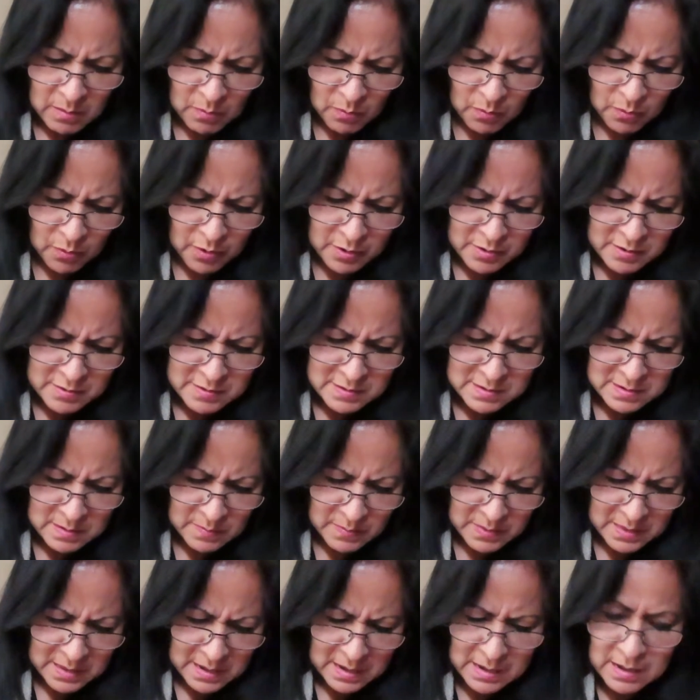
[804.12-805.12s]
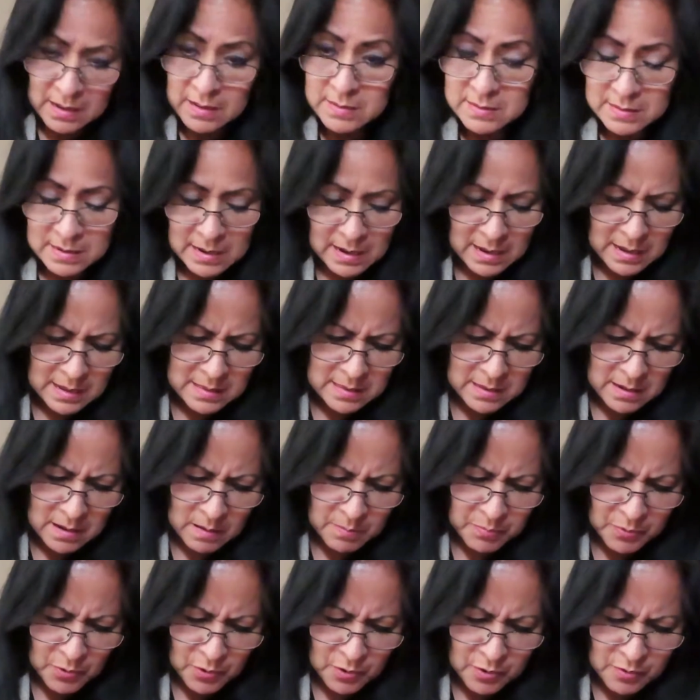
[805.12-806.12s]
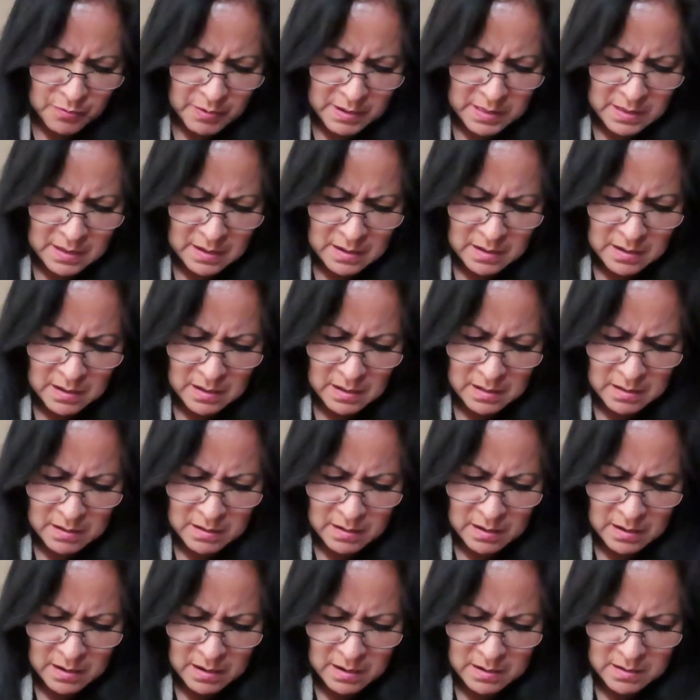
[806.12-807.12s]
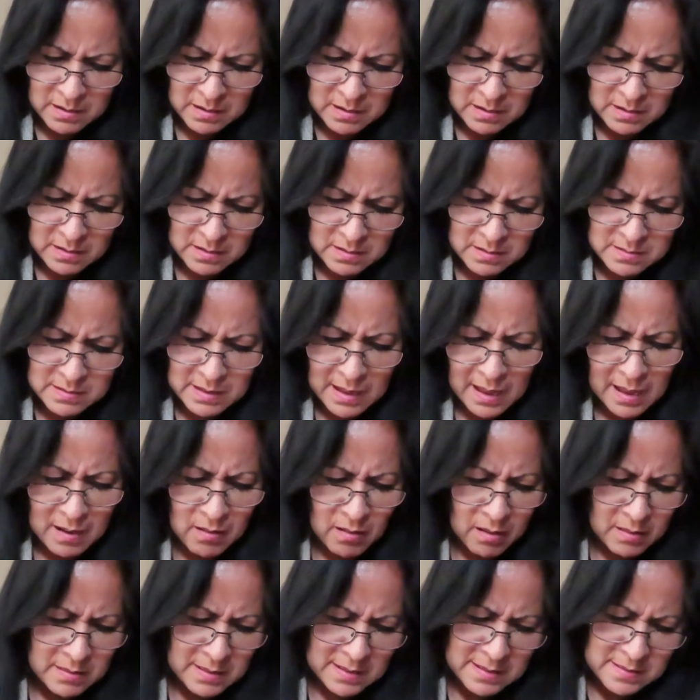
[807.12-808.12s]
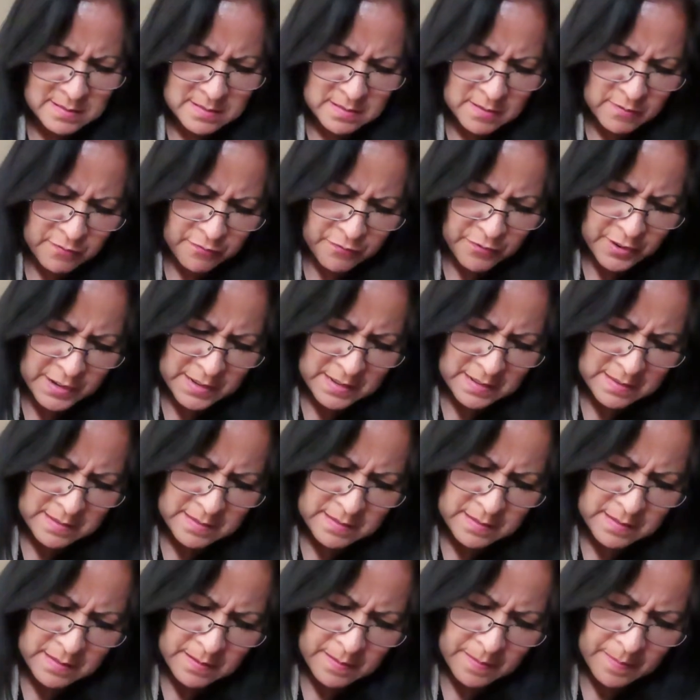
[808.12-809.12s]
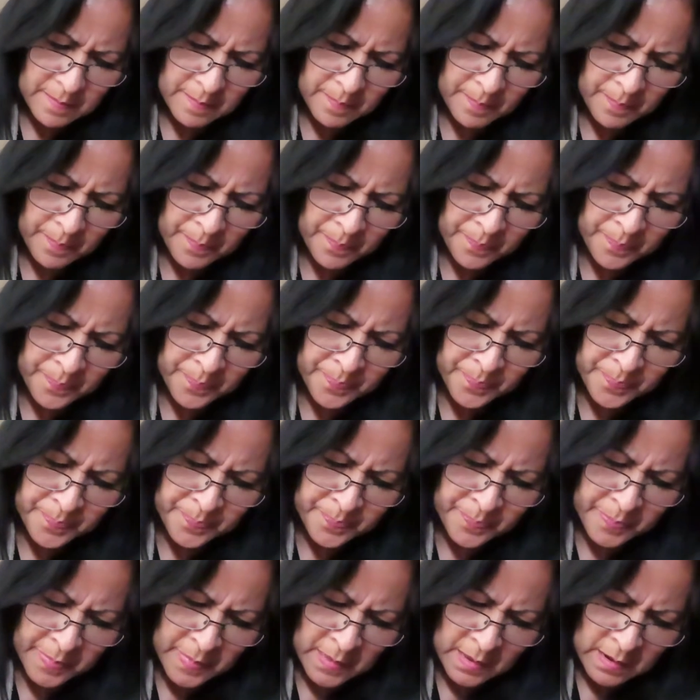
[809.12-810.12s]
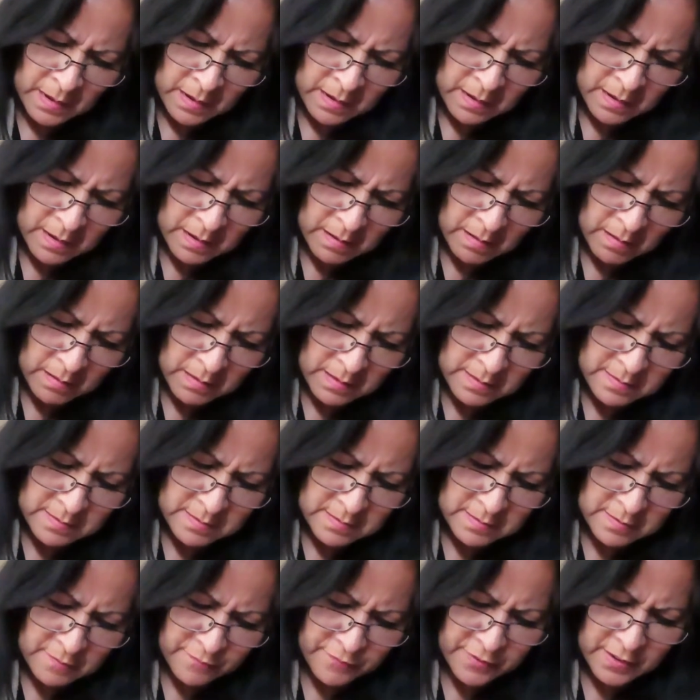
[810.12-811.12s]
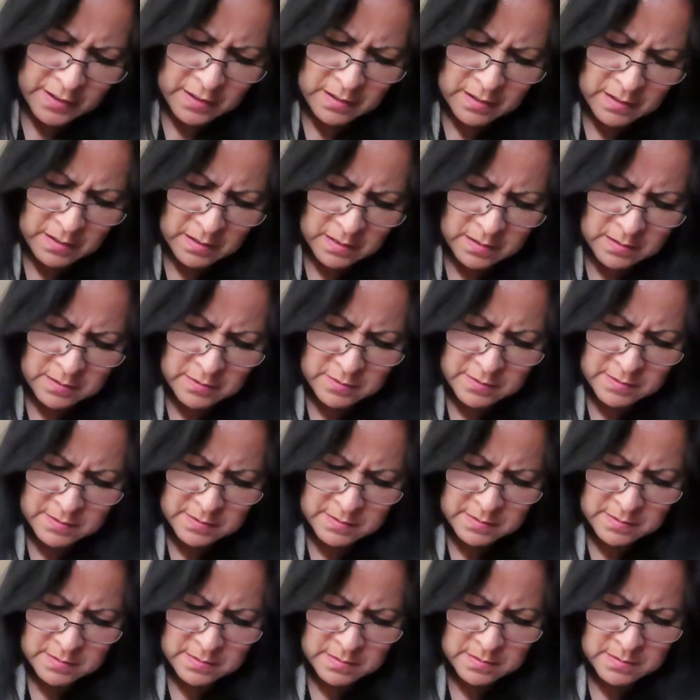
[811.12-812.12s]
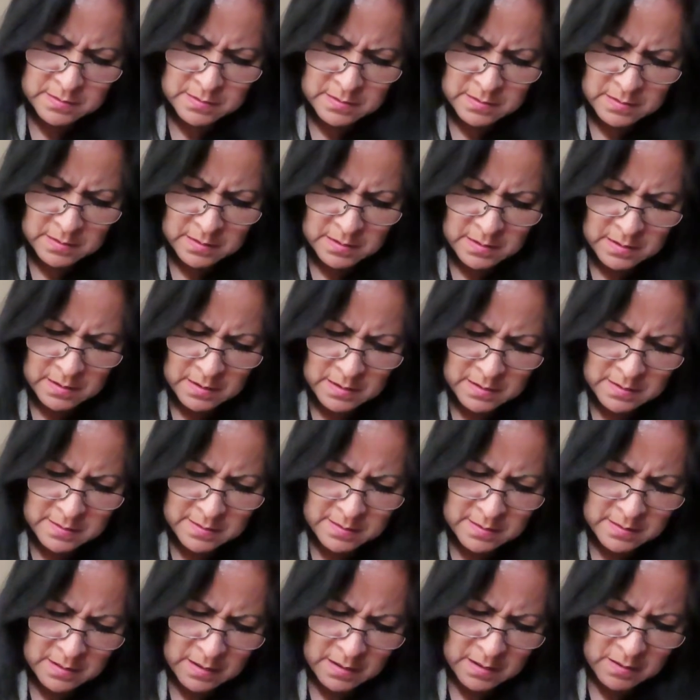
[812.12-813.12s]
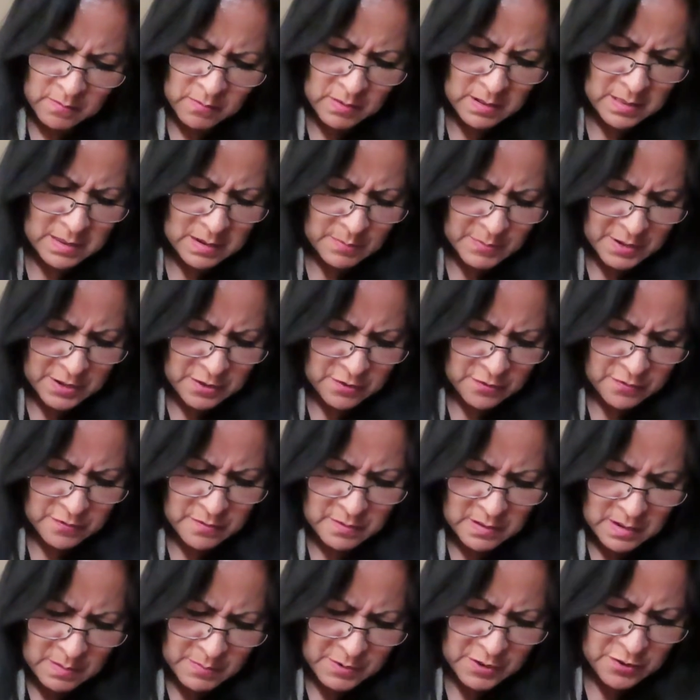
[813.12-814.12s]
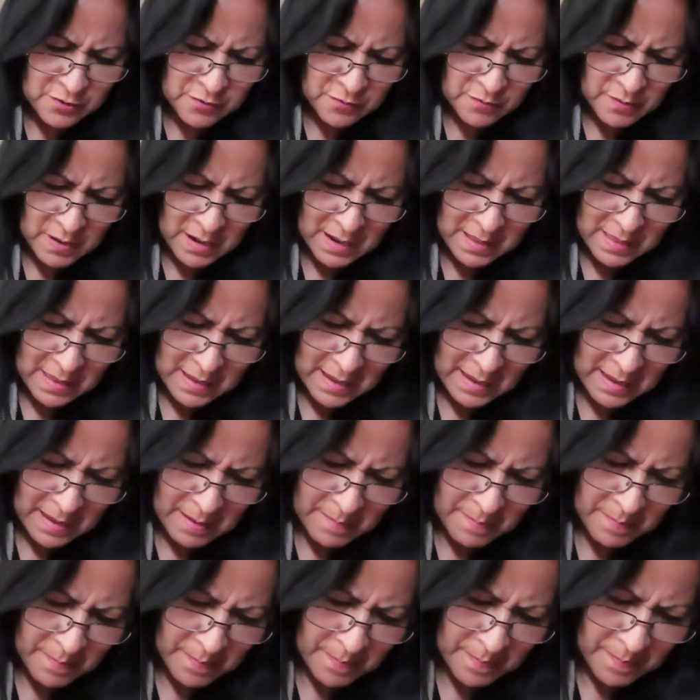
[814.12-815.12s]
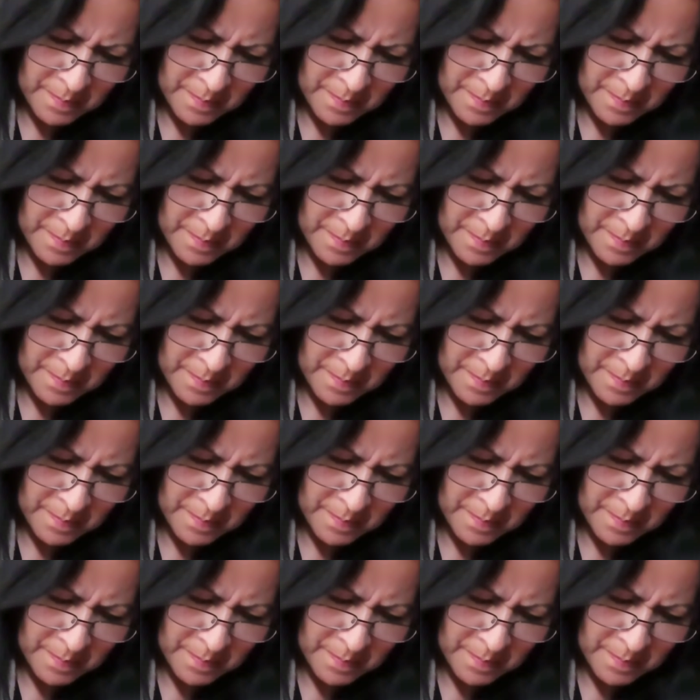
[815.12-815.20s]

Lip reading: order something else, and I ended up ordering the color art because it had all these different, you know, these different colors. I said, you know what? Let me try that.